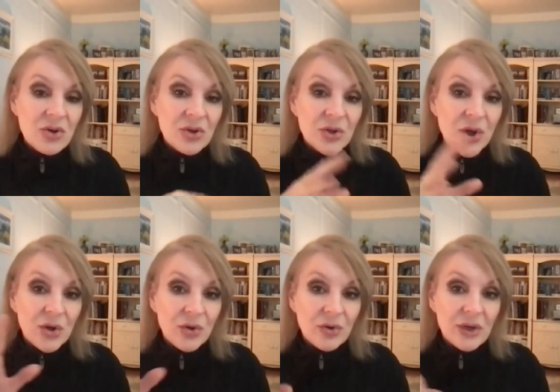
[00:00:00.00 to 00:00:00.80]
na
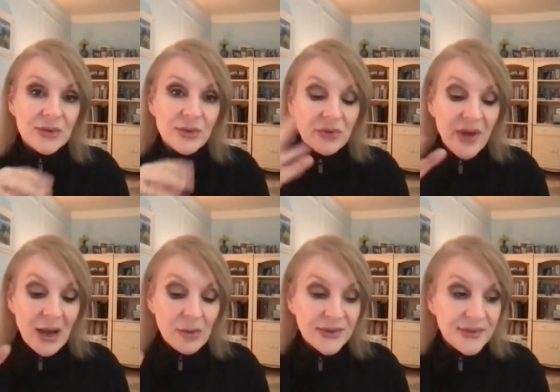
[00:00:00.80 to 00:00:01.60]
nOg is sort of
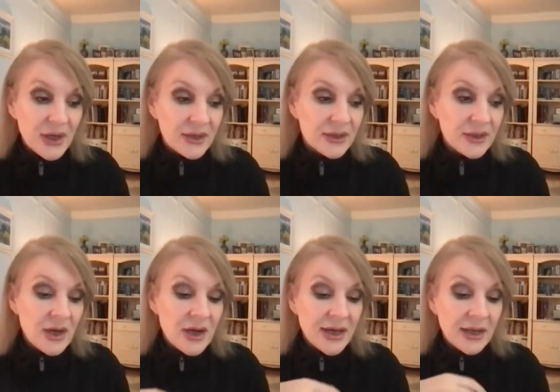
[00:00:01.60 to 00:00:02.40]
outside
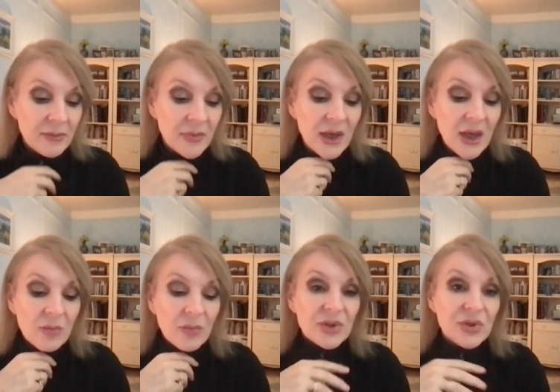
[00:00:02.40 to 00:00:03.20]
time
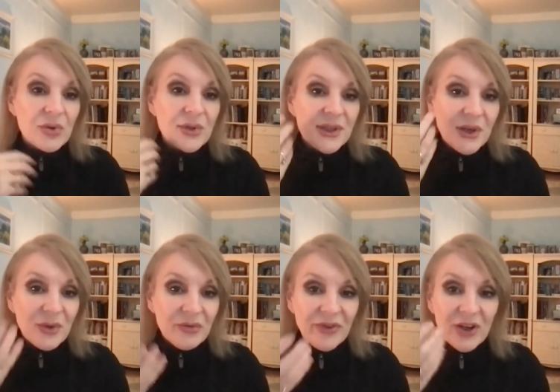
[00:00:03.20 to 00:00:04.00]
but it's also a
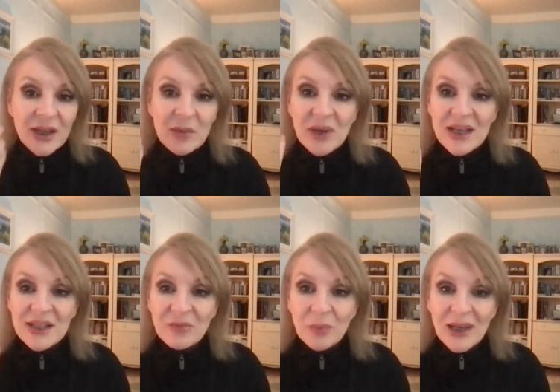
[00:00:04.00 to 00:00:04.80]
fairly place
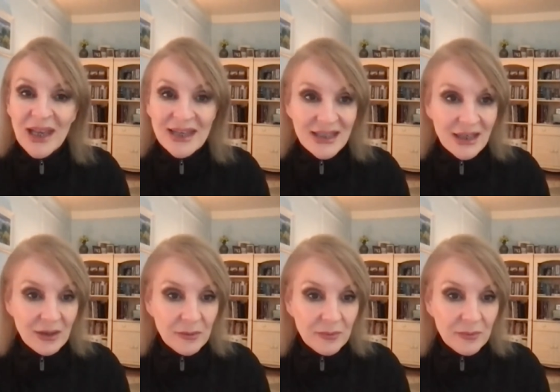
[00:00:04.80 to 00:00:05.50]
of plenty